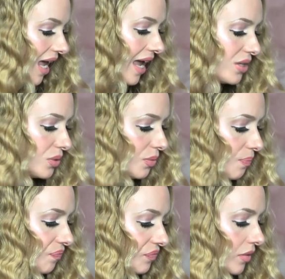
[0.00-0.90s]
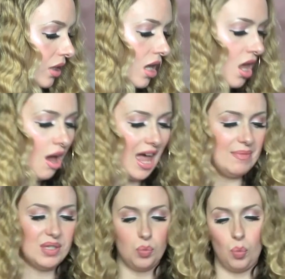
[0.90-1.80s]
candle. I have
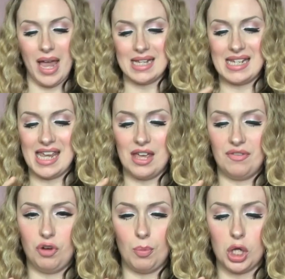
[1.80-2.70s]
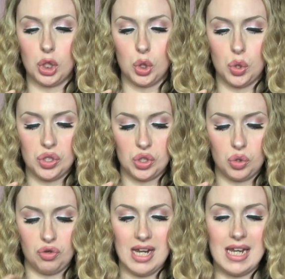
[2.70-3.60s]
some wax here from Goose
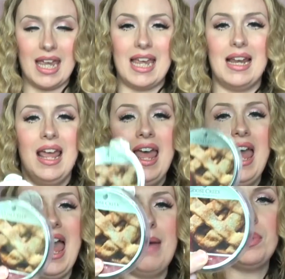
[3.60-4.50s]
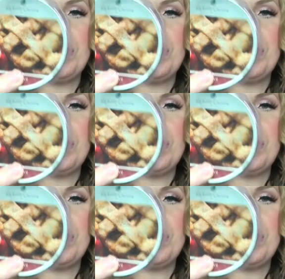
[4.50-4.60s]
Creek in apple